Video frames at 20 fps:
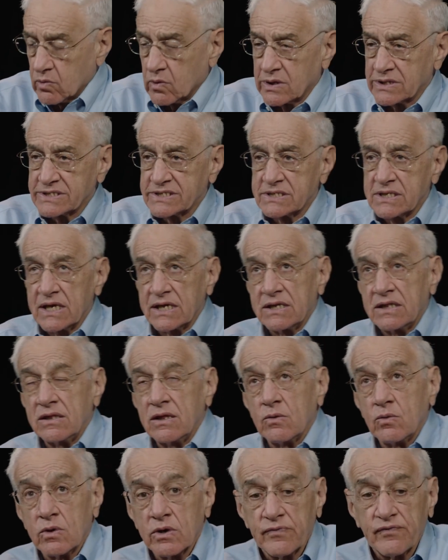was that
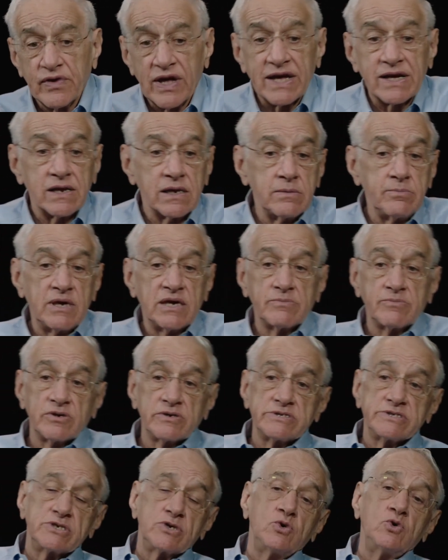there were faculty
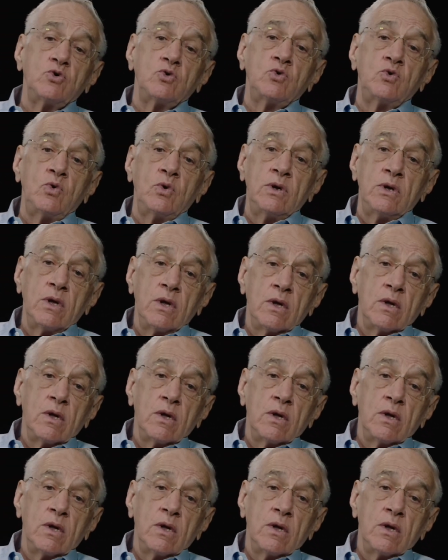members who